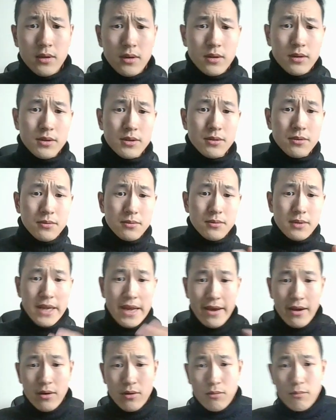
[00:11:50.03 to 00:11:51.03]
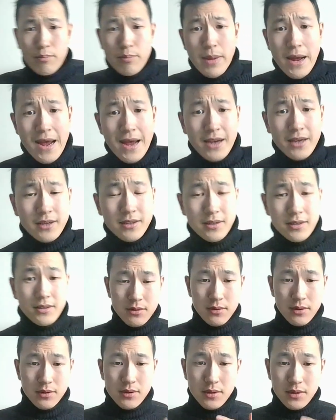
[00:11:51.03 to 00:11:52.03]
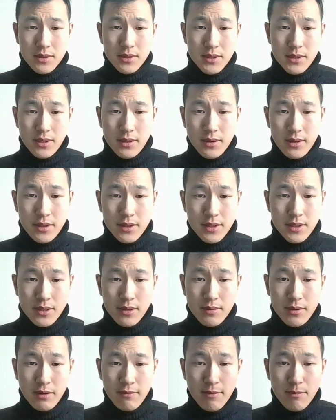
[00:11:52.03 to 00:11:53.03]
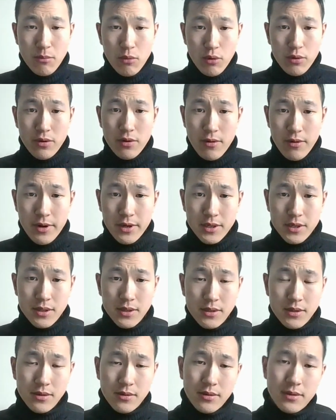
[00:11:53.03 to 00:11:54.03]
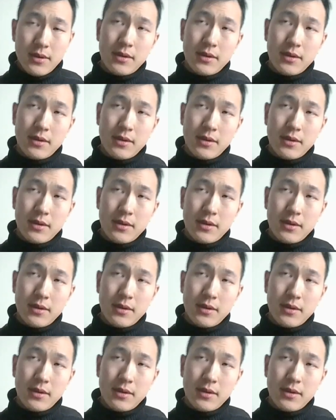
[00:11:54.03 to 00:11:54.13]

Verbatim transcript: Uh, so now back, yeah, so as you can see, it's uh, even more noise.